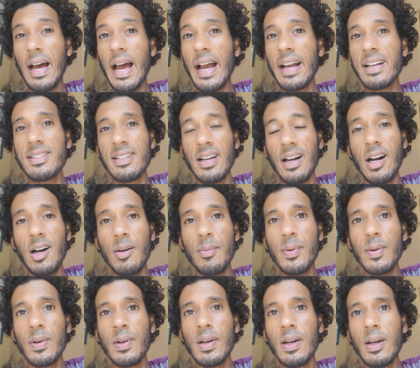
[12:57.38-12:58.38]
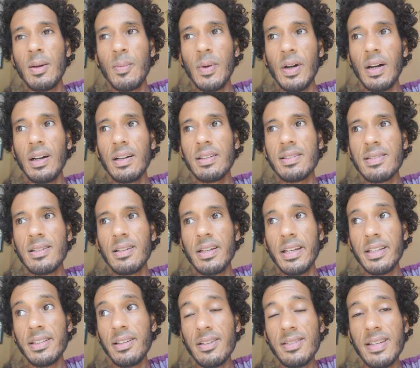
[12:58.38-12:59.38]
act up but
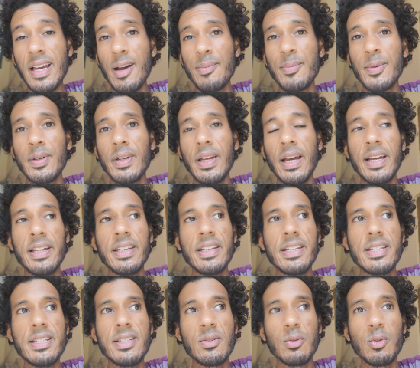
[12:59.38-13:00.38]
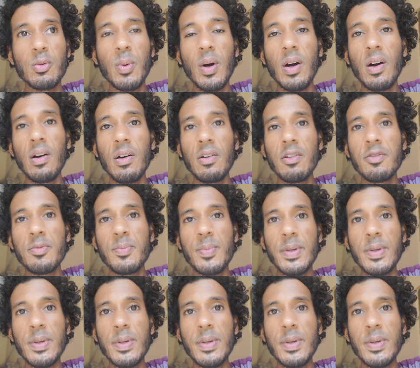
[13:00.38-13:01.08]
it does happen and this is all part of